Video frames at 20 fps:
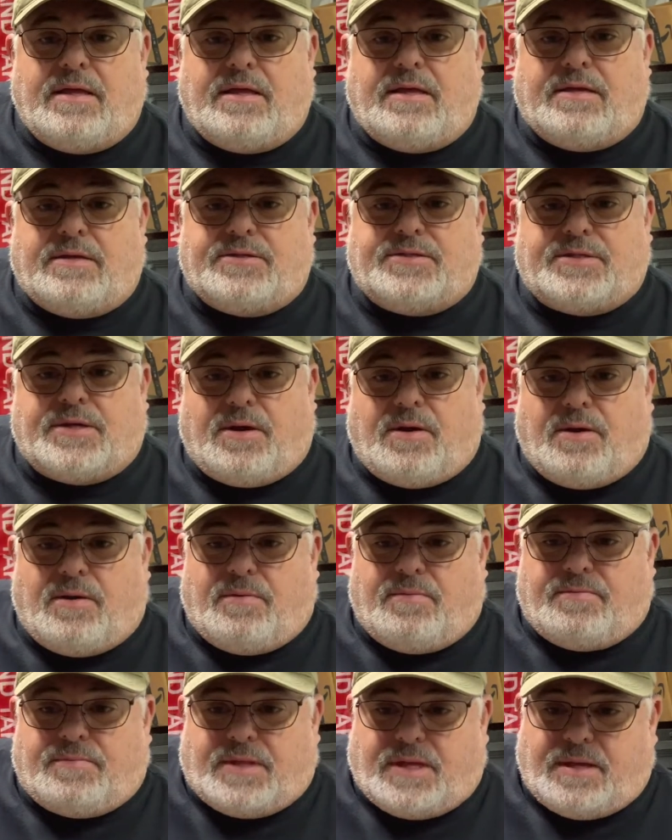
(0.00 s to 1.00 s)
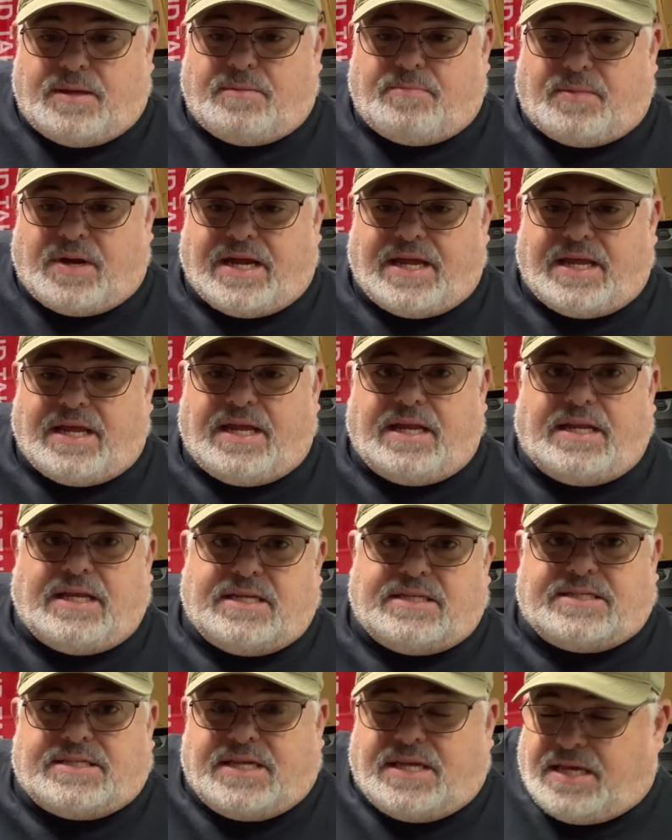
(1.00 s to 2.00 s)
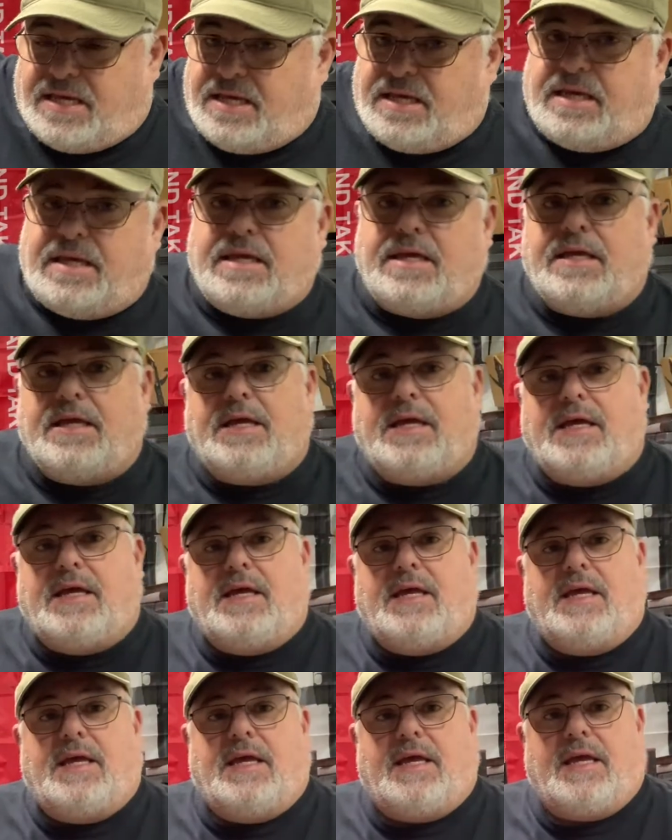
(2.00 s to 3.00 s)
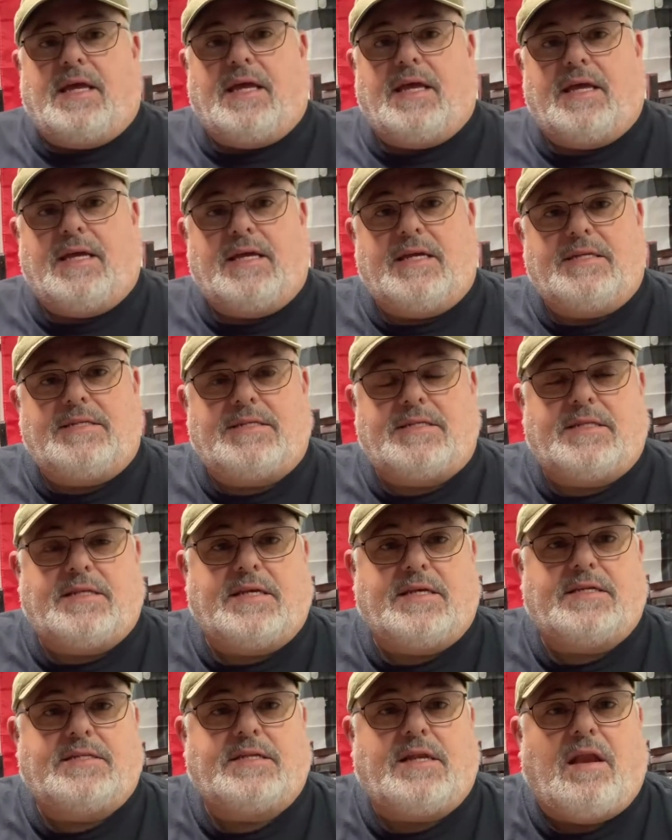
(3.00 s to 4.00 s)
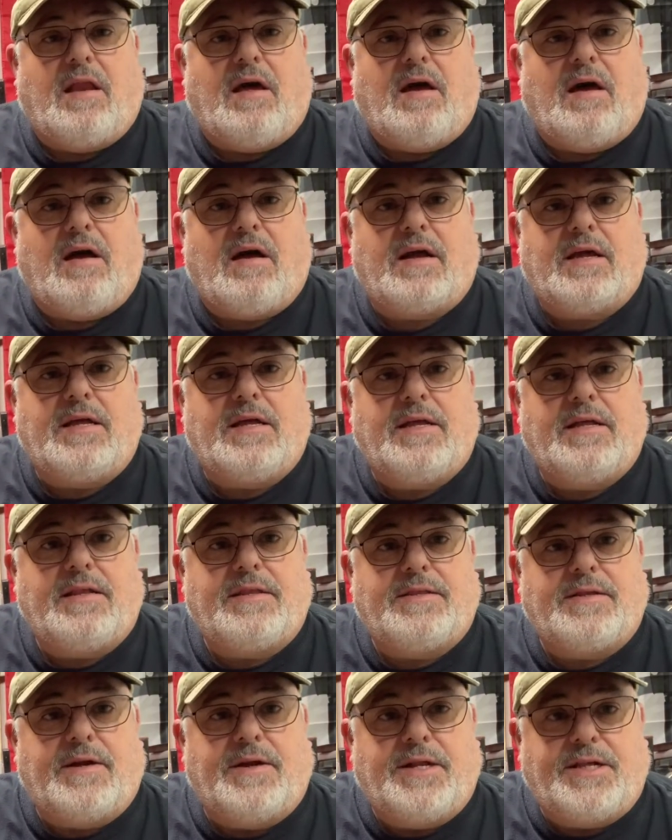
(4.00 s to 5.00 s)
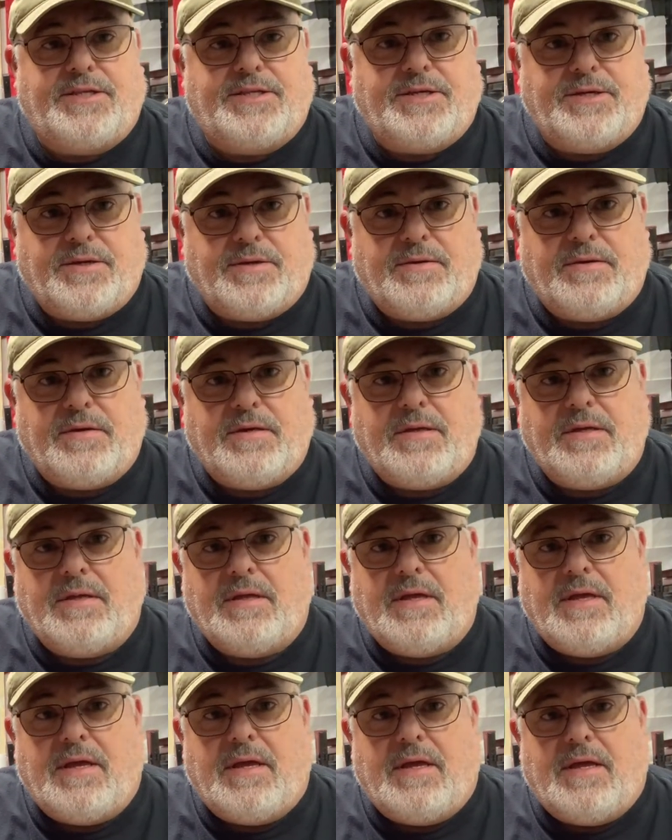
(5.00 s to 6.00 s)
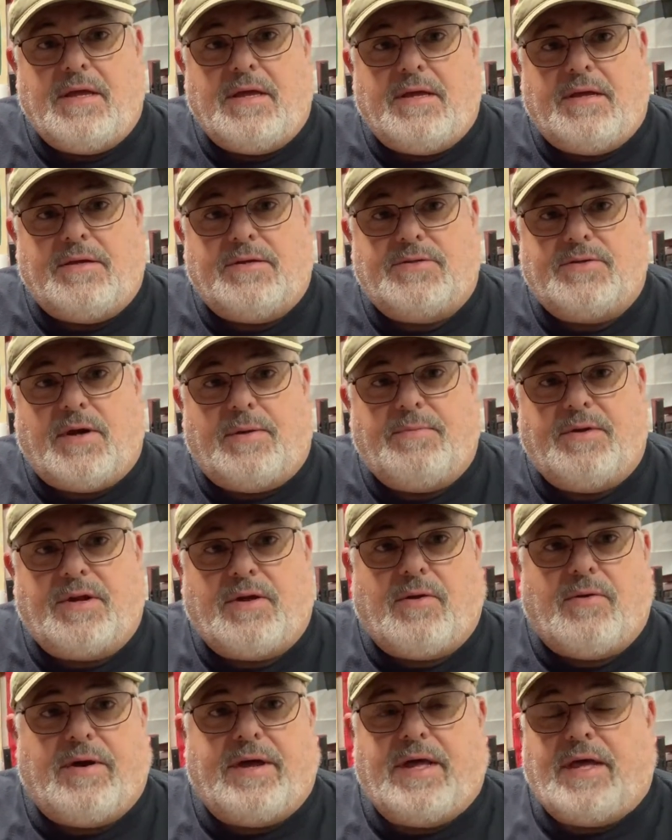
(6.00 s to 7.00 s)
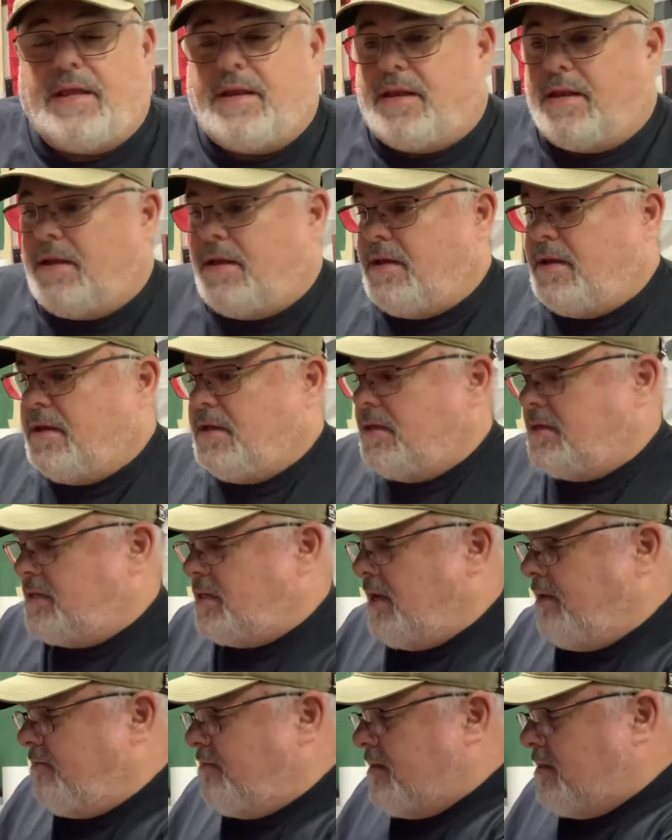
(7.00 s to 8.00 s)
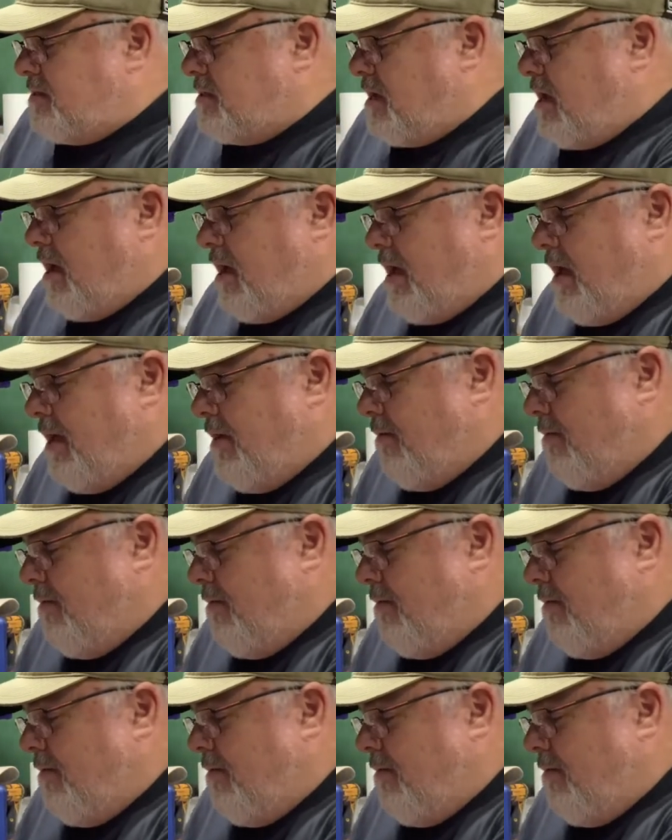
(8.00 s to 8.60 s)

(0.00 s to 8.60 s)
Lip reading: So my EDC is this Glock 32. So I'm going to go ahead and safe this guy.